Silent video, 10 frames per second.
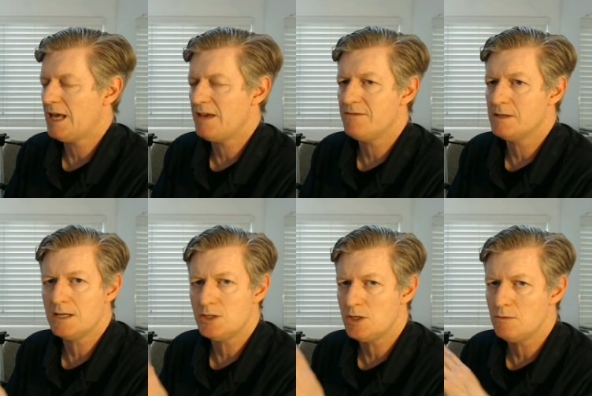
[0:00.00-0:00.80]
gave
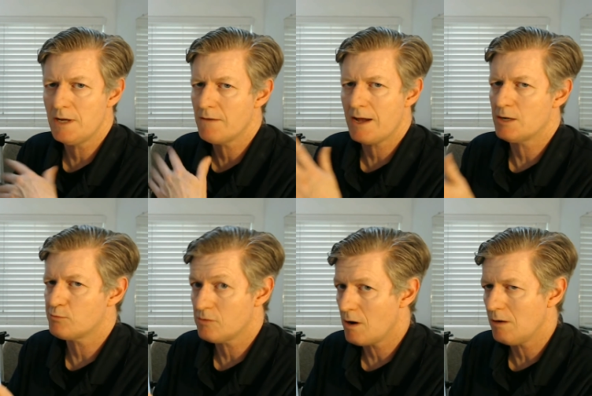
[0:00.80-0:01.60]
an issue, never had a
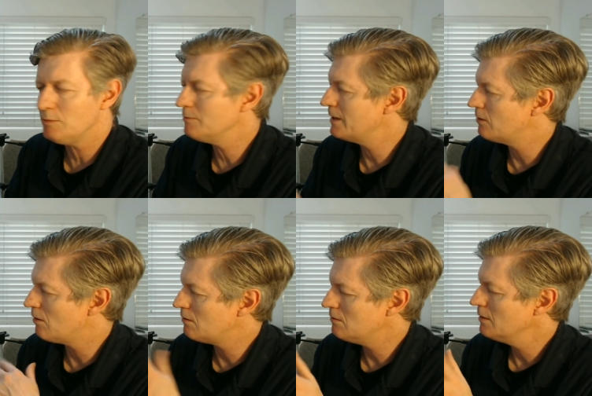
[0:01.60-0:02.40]
problem at
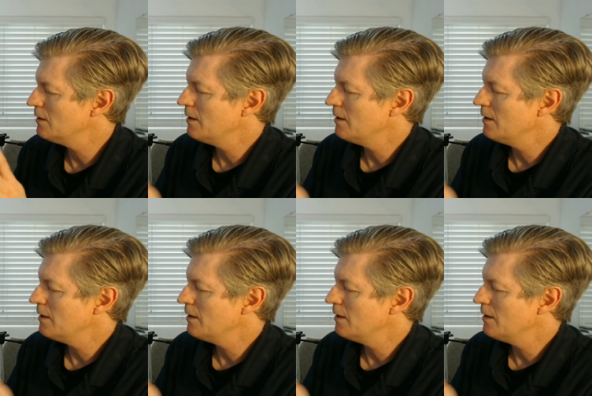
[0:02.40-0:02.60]
all